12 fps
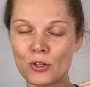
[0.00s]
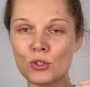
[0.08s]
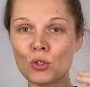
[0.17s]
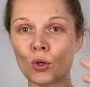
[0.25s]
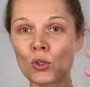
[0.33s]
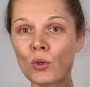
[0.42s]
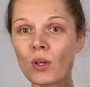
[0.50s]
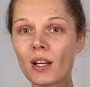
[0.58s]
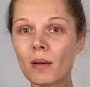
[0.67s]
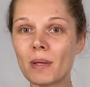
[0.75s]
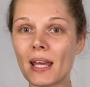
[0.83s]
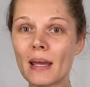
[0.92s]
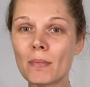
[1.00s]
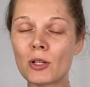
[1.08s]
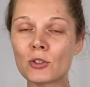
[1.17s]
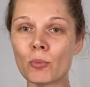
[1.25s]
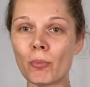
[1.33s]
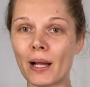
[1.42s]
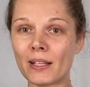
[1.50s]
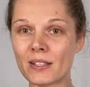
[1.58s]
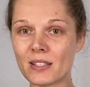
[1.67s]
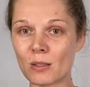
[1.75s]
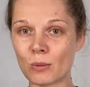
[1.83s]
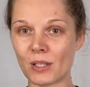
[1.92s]
so you're gonna be able to balance
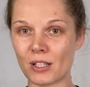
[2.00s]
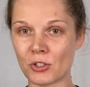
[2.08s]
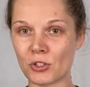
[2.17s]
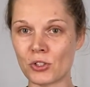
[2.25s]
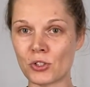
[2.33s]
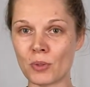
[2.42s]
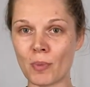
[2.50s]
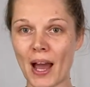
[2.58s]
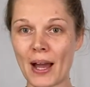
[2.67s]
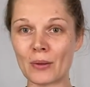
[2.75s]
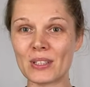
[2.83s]
the relationship out